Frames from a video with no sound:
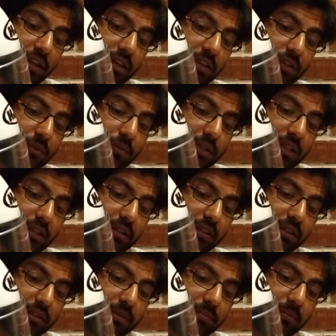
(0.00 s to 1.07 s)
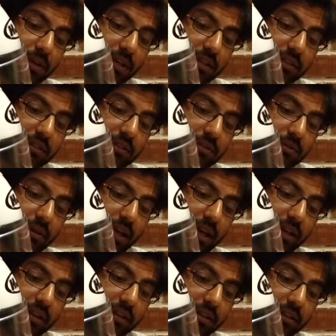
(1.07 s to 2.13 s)
you need this space to
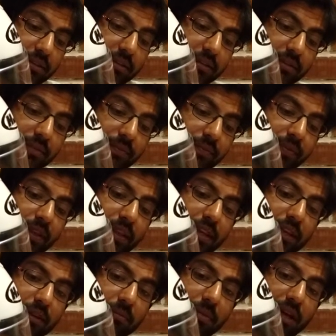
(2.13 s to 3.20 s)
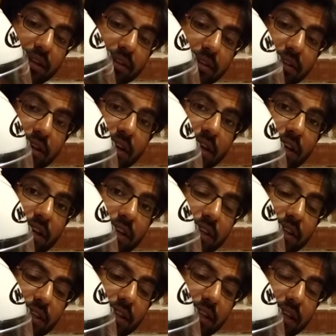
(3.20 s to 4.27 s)
angle it in a manner
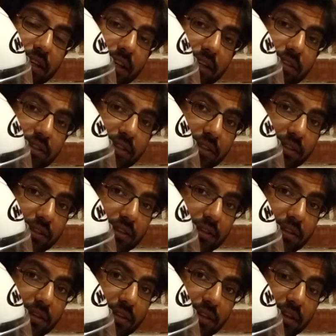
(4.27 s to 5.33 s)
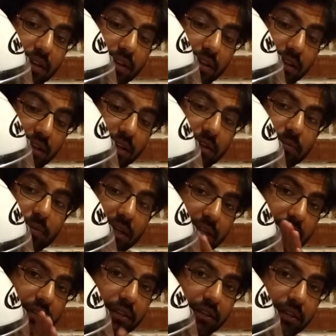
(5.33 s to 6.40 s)
that adjusts it based
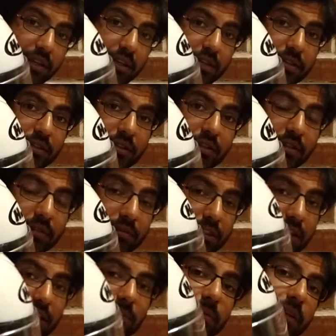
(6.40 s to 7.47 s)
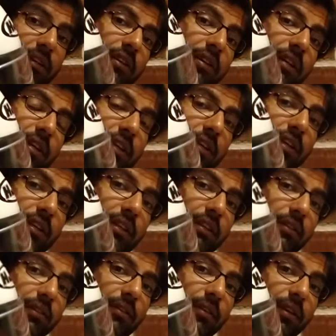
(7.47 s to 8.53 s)
on the tilt of the helmet
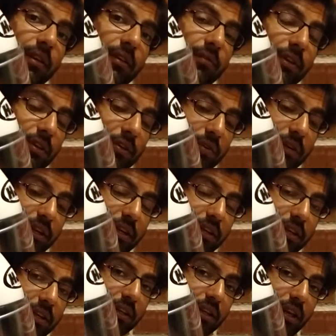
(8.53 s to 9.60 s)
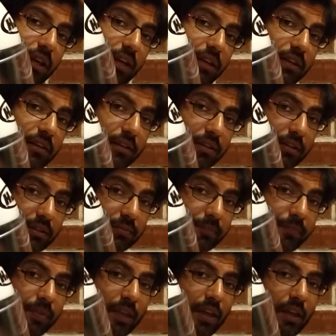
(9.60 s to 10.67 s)
when you're riding, and
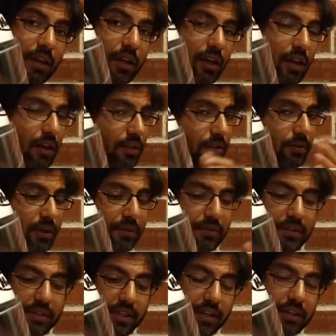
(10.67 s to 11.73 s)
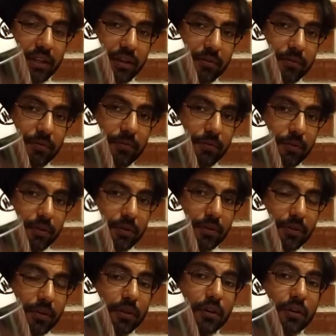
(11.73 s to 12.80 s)
you'll have to decide that for
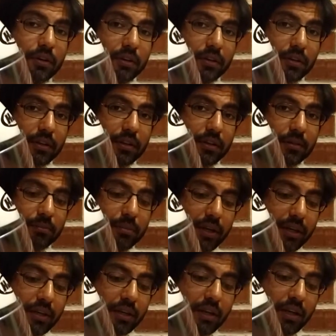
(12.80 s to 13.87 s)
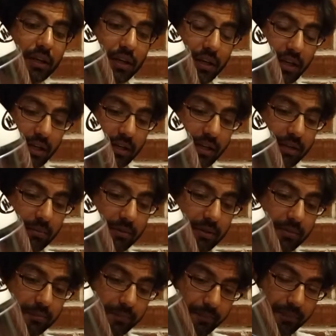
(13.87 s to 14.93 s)
your bike and helmet
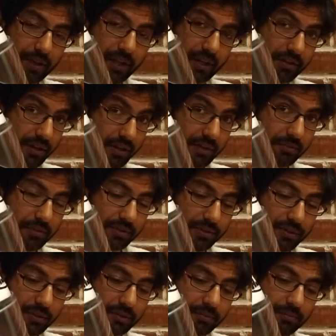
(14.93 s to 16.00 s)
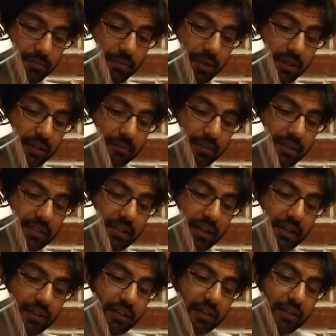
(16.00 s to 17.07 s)
and riding position. But the basic
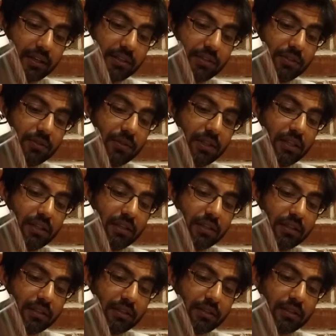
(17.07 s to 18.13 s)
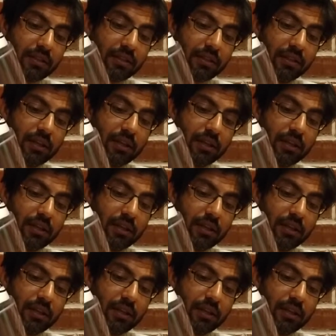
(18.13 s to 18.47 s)
idea is you need this